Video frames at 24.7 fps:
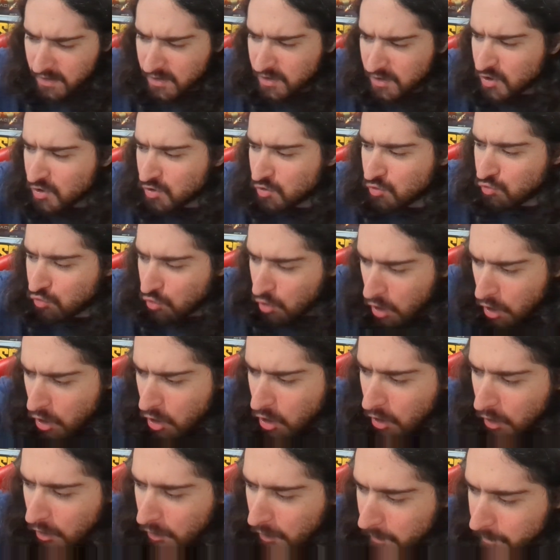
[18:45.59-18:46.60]
is
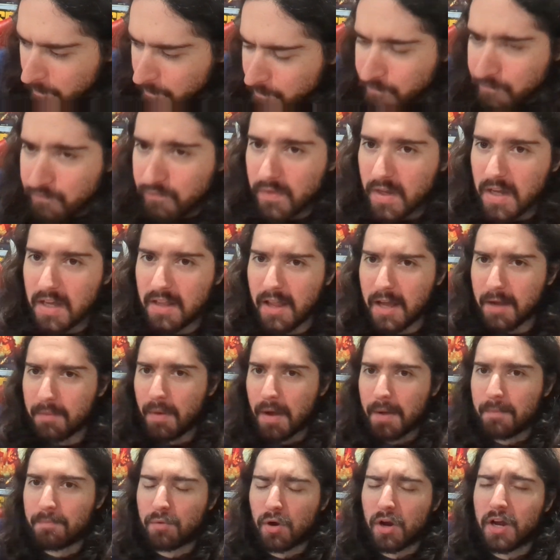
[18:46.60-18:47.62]
wrong.
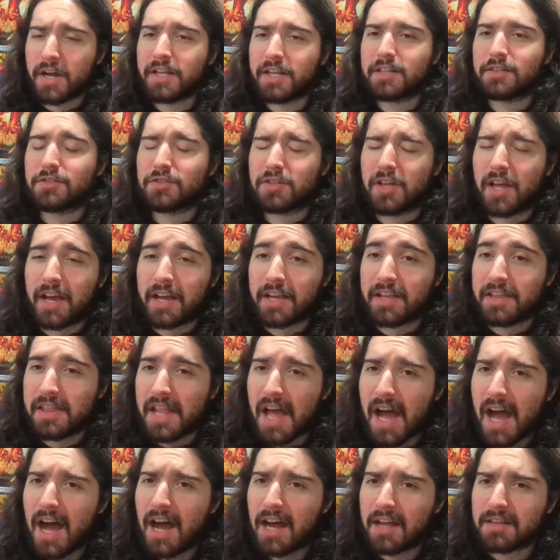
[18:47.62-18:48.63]
My brain is
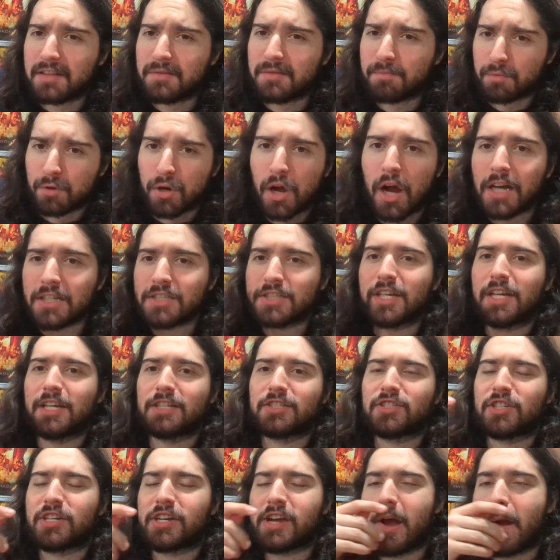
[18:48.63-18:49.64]
not
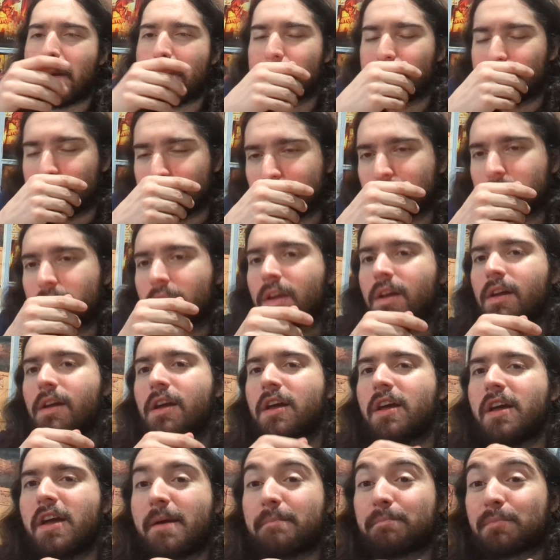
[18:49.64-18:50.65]
processing it.
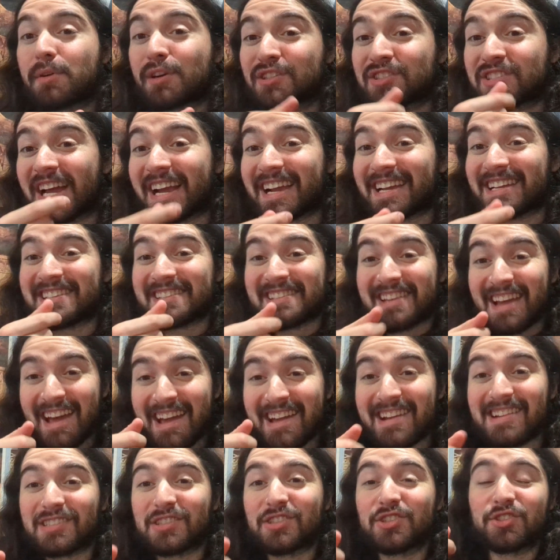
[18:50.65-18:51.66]
Because I can
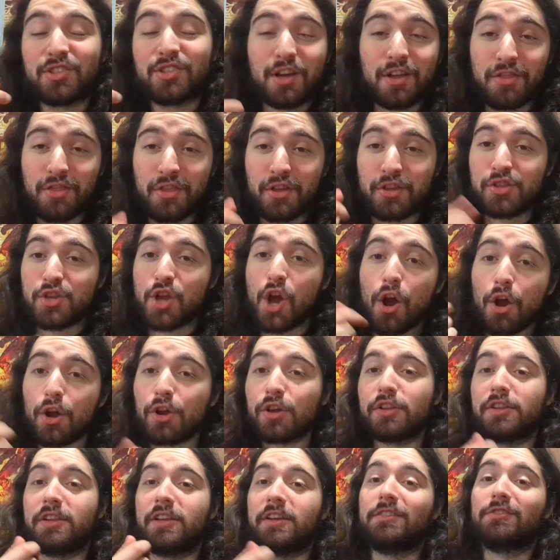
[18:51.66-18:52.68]
taste the
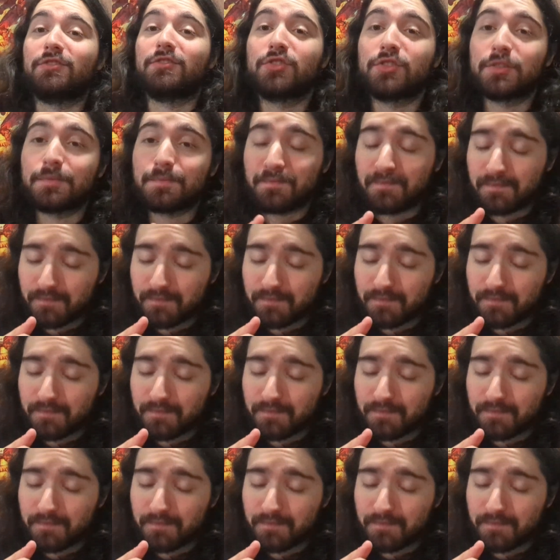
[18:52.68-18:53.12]
tartness.